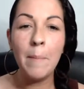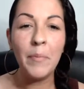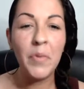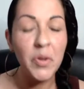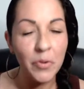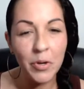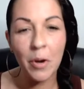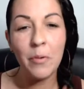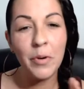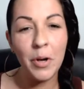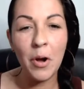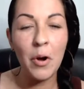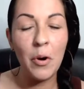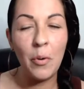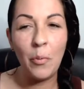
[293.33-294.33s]
you don't
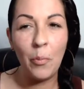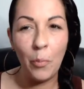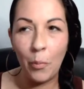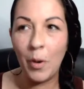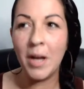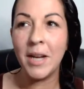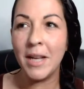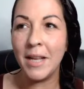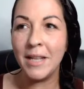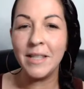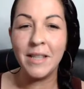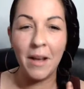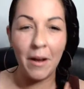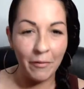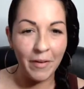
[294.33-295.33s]
know what
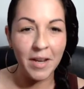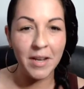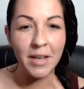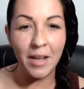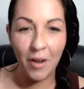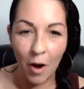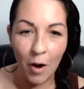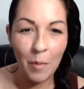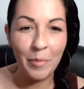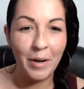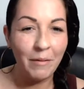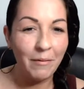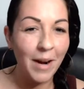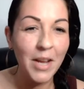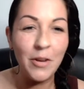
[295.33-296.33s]
is the offending
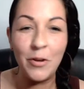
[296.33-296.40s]
culprit, right?